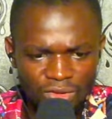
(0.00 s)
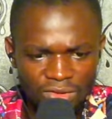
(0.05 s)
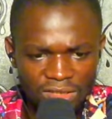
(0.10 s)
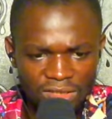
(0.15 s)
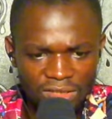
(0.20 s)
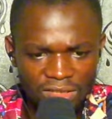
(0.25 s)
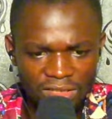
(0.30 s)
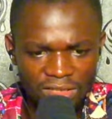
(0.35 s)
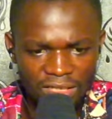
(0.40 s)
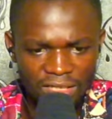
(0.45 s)

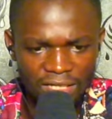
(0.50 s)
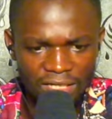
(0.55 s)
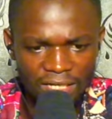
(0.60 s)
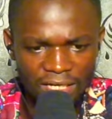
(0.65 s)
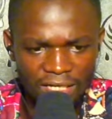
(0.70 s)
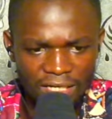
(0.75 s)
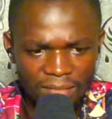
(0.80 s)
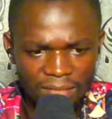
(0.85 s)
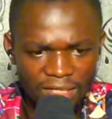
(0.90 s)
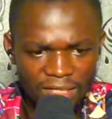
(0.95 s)
there,
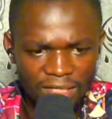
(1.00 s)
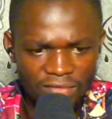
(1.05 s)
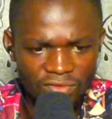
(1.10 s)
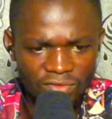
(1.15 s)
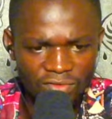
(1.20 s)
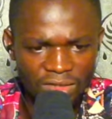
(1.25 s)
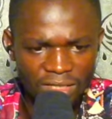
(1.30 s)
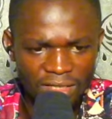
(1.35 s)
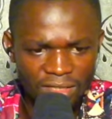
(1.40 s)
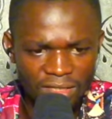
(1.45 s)
I'm left with
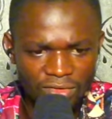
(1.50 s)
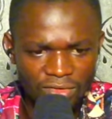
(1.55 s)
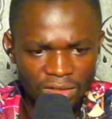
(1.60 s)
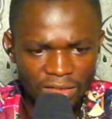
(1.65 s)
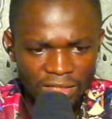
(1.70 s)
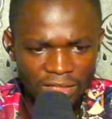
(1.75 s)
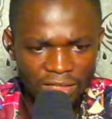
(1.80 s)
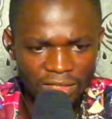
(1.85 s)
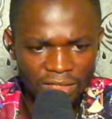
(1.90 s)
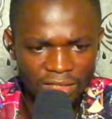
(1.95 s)
an
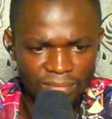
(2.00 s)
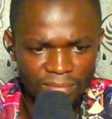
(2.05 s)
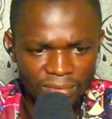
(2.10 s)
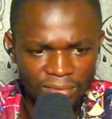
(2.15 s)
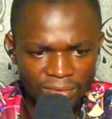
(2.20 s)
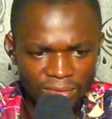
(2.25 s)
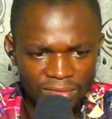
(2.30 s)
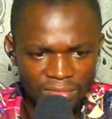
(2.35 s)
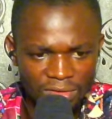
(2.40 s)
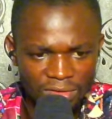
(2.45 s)
isolated pawn.
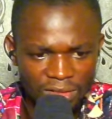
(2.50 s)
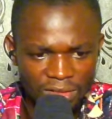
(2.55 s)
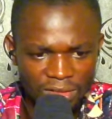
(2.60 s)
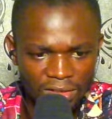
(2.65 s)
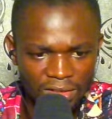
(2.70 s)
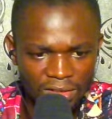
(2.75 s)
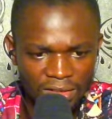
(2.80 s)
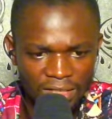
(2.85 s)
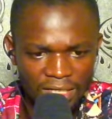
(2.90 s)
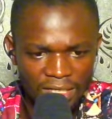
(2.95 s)
But
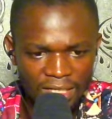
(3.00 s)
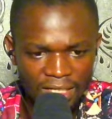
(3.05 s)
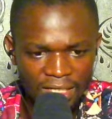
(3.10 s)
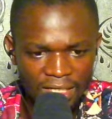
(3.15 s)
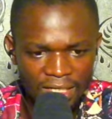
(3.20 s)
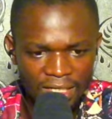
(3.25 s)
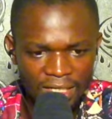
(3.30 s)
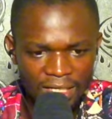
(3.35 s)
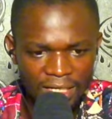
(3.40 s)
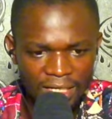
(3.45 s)
I
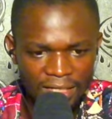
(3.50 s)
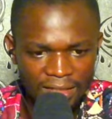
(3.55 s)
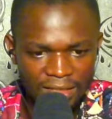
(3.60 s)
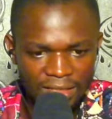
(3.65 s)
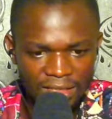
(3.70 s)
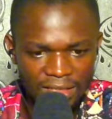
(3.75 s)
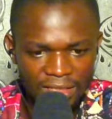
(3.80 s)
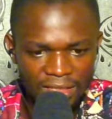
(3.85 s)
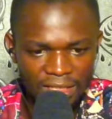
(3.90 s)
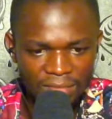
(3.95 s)
think
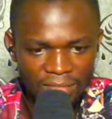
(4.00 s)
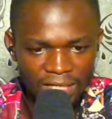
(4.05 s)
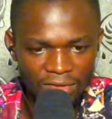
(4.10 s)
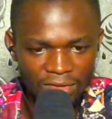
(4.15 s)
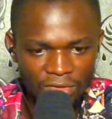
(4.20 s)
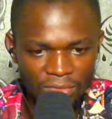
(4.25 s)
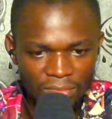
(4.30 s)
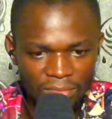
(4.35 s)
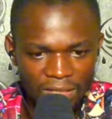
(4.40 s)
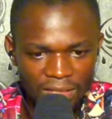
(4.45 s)
in my
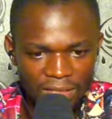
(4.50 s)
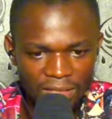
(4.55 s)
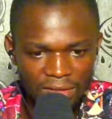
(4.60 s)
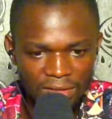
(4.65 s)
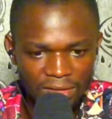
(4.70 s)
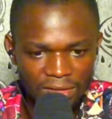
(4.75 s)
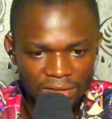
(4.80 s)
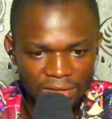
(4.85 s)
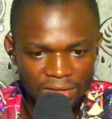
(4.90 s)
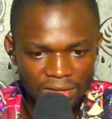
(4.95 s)
argument,
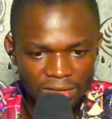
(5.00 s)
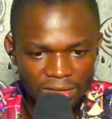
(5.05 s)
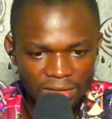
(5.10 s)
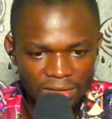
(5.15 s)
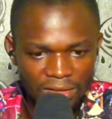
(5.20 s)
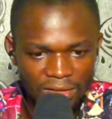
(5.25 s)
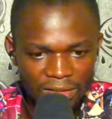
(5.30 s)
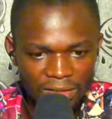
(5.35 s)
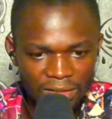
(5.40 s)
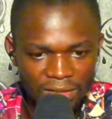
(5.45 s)

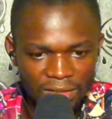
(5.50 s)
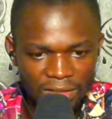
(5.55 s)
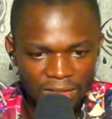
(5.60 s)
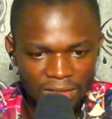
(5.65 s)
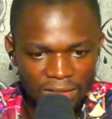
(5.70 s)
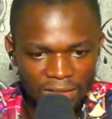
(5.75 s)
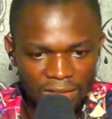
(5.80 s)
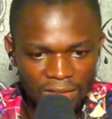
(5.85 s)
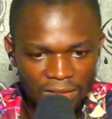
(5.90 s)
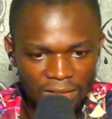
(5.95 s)

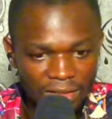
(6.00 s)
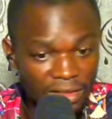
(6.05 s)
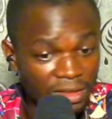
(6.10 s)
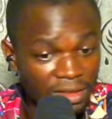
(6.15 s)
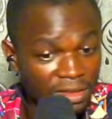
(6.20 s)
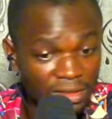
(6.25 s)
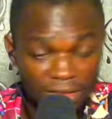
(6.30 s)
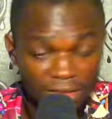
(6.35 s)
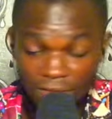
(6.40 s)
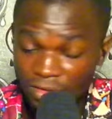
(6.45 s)
you
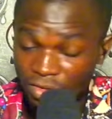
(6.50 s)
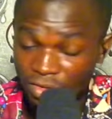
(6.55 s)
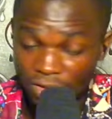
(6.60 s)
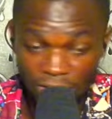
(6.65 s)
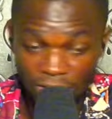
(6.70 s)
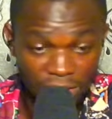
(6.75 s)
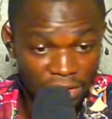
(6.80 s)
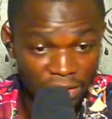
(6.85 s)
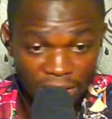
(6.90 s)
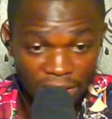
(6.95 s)
can
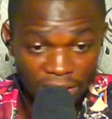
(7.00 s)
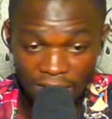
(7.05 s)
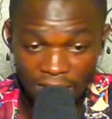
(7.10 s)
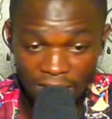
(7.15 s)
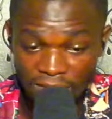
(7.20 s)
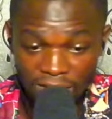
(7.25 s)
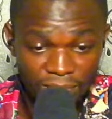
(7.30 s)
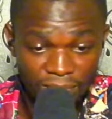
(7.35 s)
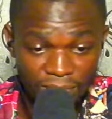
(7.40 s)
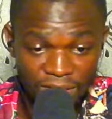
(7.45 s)
see that's the
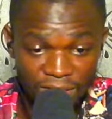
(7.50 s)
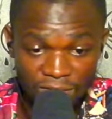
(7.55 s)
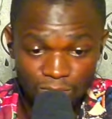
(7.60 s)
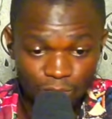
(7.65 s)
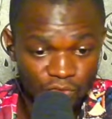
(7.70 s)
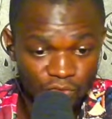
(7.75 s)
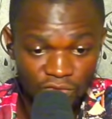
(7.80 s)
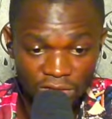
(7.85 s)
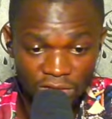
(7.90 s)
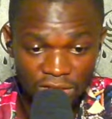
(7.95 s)
best
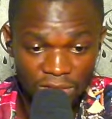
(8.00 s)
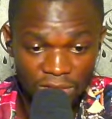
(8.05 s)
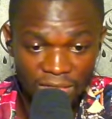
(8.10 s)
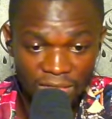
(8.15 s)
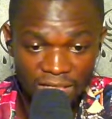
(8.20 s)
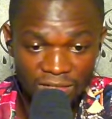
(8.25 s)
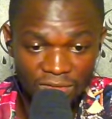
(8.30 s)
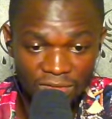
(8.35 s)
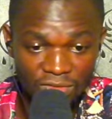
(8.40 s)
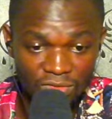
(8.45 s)
move. In my
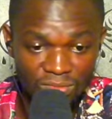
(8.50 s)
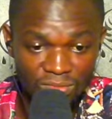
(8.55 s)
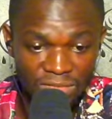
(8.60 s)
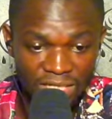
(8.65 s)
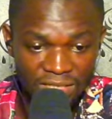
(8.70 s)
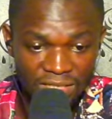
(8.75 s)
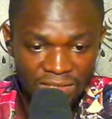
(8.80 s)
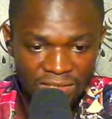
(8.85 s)
argument,